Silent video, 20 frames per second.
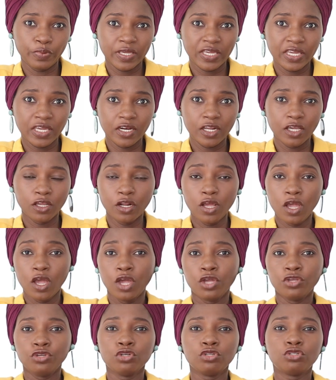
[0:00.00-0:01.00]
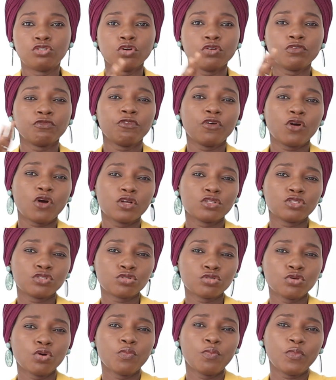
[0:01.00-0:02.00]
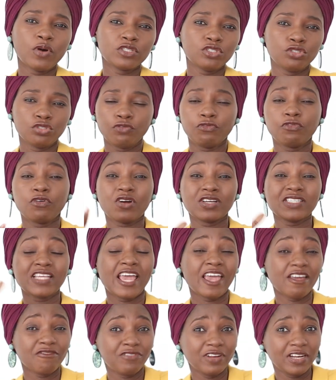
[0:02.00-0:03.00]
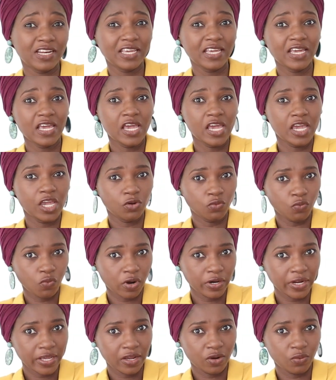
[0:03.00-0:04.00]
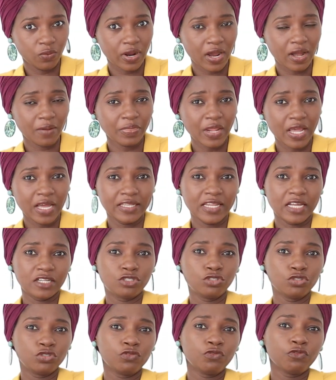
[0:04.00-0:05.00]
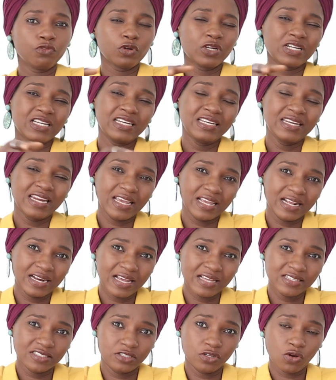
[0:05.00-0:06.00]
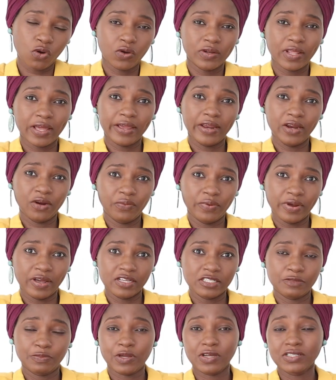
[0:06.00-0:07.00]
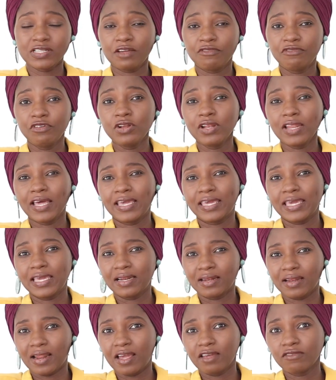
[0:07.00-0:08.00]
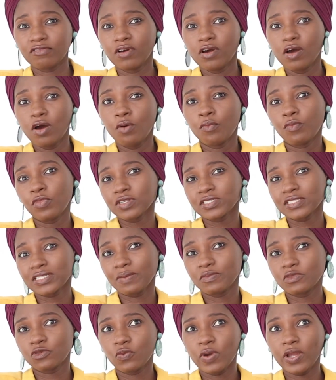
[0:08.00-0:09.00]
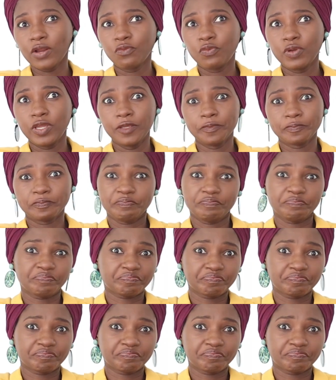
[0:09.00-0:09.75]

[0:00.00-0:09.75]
beginning, you don't focus so much, you don't focus heavily in one area that you neglect the other areas. Because I feel like in life, most times when we